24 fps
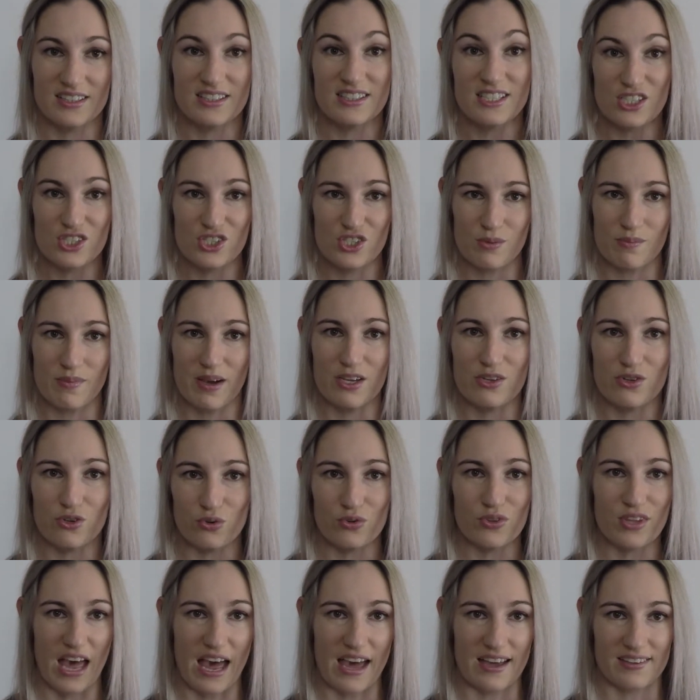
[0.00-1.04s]
teaching my
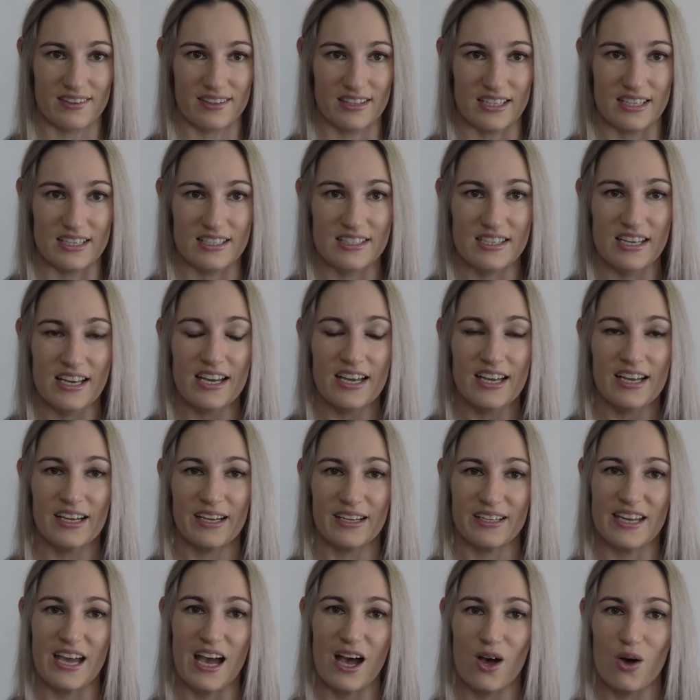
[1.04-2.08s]
youth athletes.
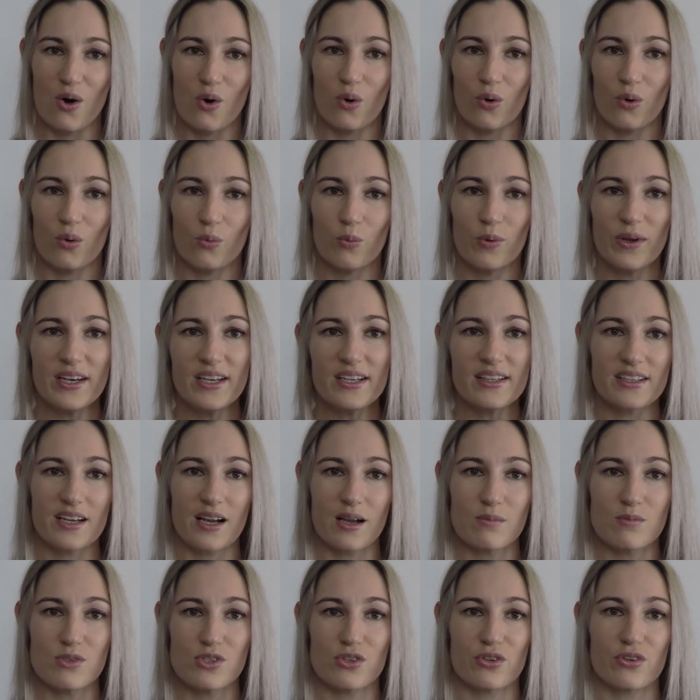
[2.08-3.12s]
Now, when it
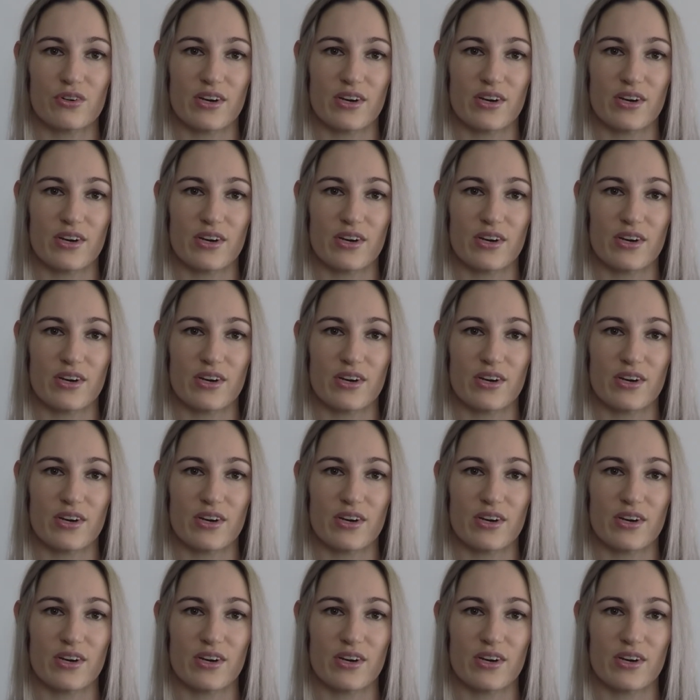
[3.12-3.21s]
comes to